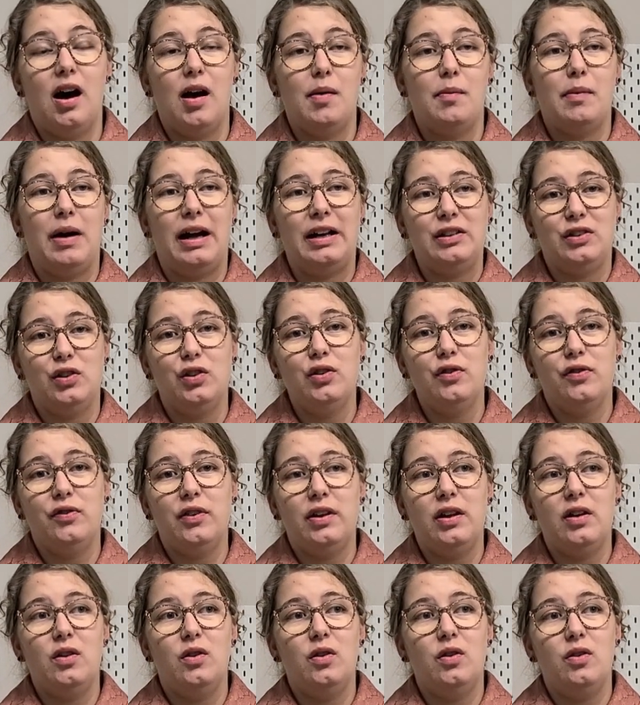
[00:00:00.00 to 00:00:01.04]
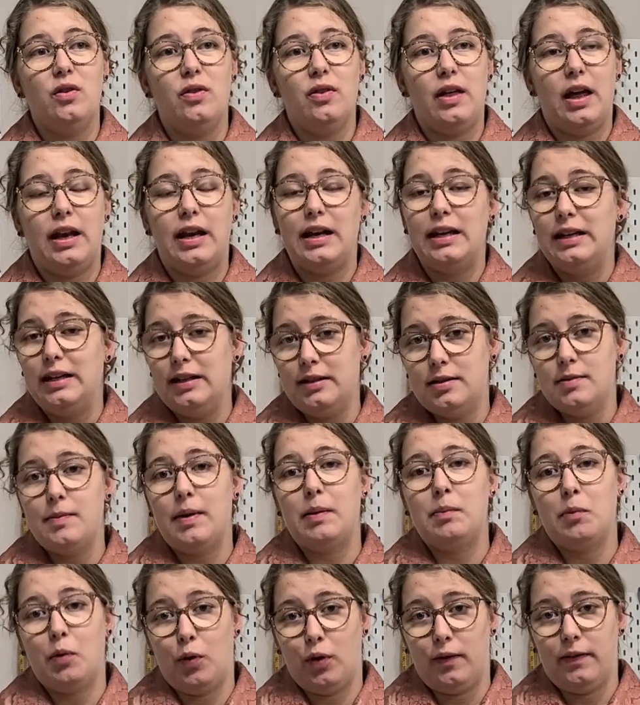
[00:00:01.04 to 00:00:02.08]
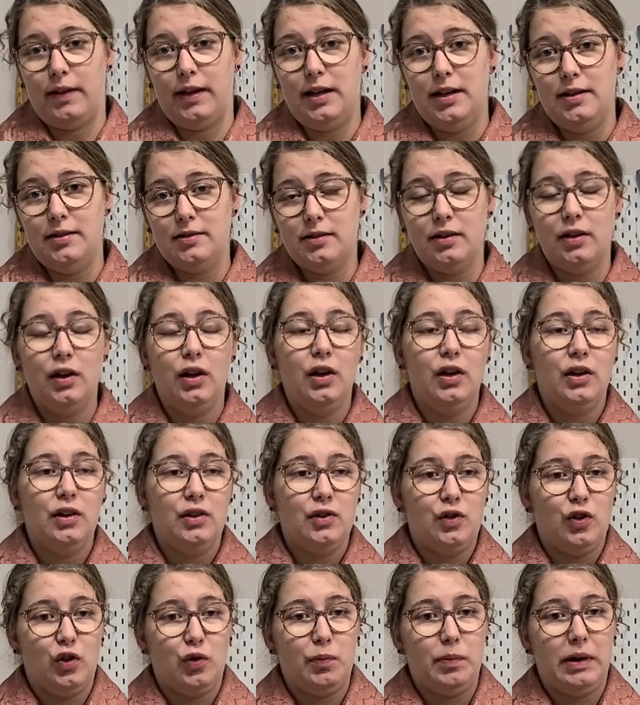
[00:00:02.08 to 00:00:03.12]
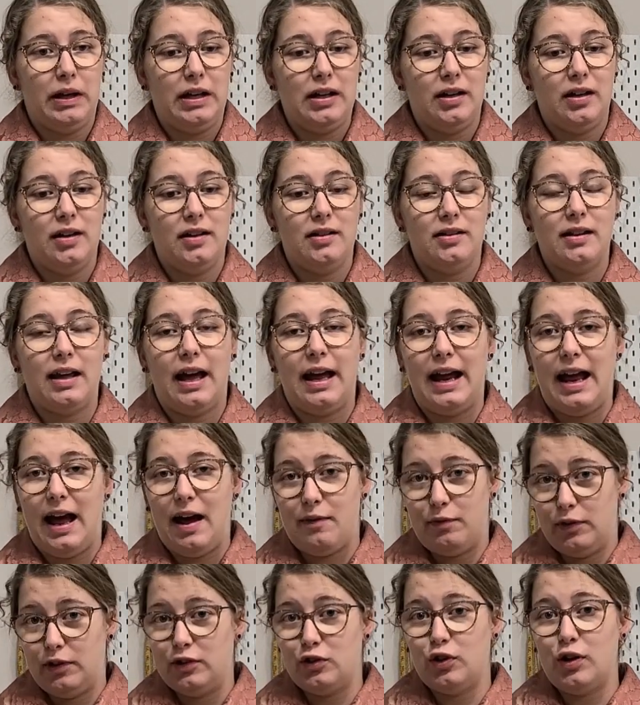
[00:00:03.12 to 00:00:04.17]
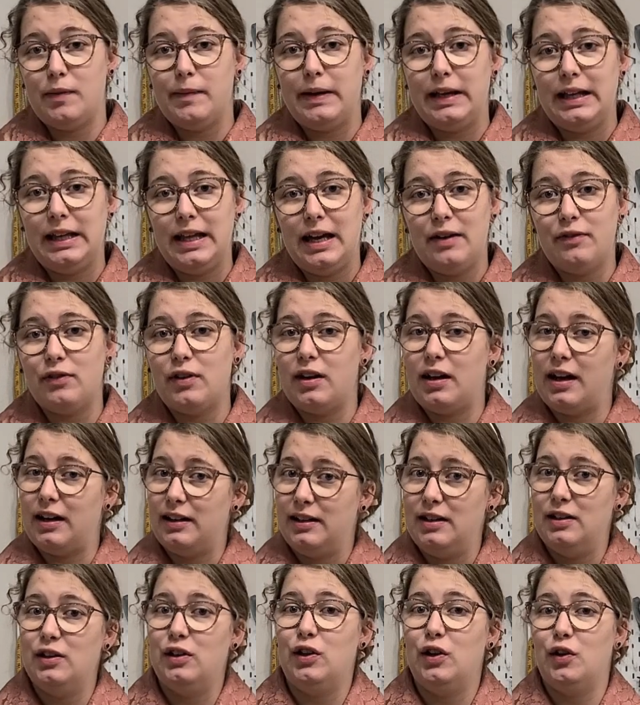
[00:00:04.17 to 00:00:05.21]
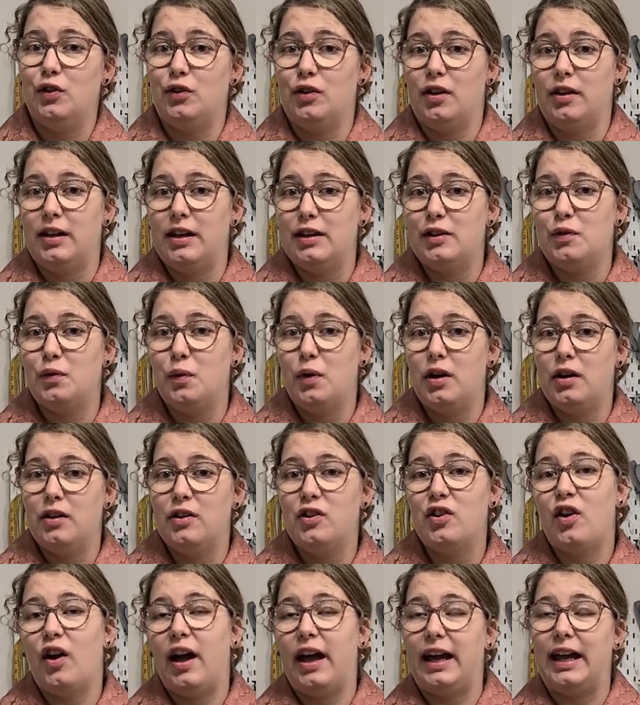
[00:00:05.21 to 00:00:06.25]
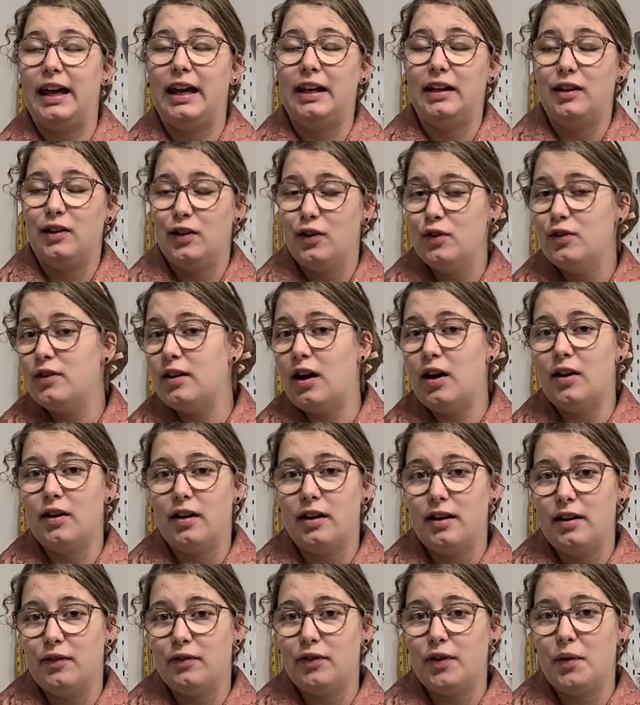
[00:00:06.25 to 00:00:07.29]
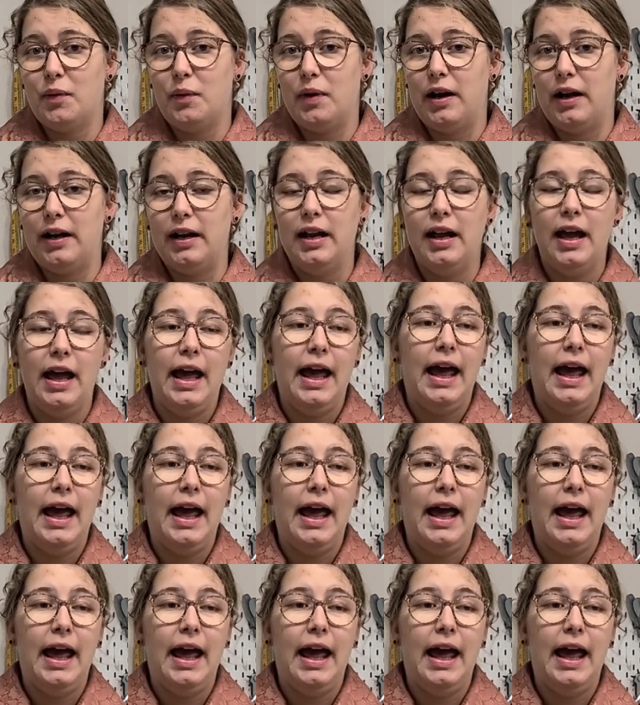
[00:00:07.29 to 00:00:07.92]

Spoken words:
I do feel that I need to make more of these, just because I have the trimming left that I didn't use on this one, so I can use it on a different one.